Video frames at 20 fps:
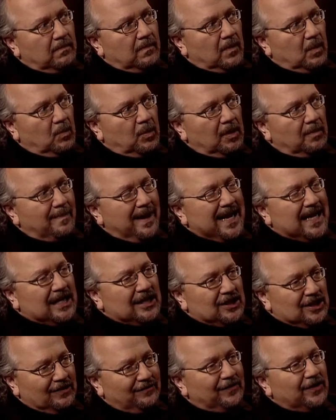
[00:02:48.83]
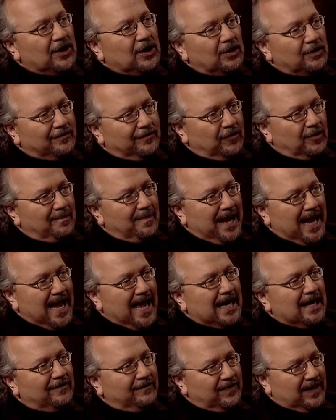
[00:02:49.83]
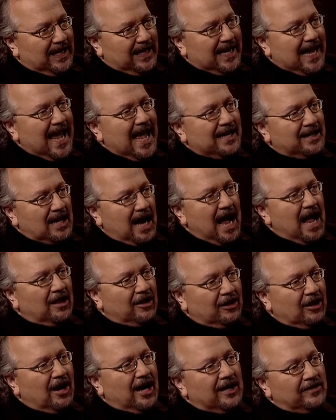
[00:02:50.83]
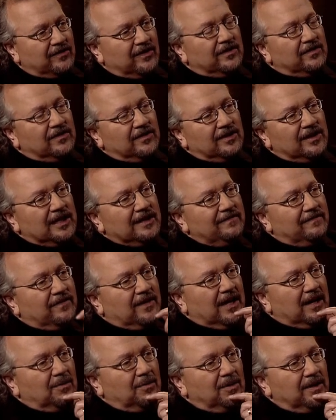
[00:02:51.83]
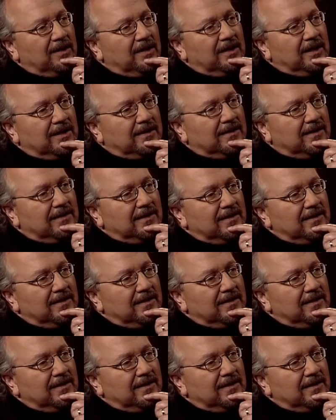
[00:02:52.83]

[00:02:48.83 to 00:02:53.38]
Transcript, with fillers: will make it difficult for man, if they can colonize it, to live there, wouldn't it?